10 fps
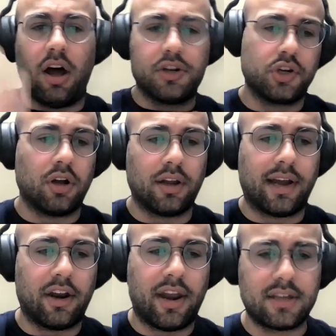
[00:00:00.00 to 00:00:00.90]
logical
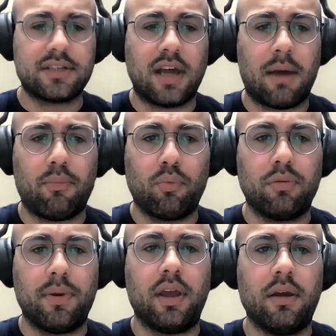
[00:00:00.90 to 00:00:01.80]
kind of next step
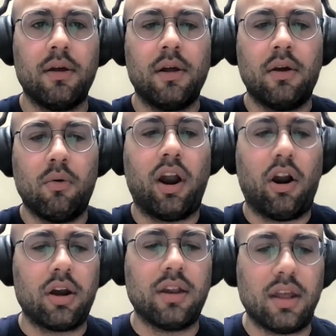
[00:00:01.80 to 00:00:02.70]
would be, what
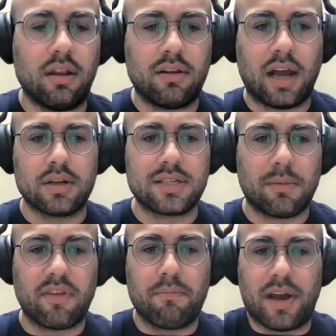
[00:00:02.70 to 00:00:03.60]
are indeed
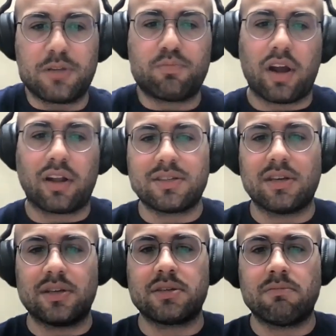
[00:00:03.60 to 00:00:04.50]
some of the best
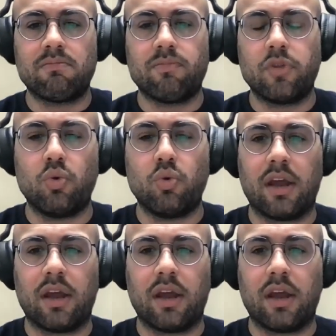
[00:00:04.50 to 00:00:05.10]
practices you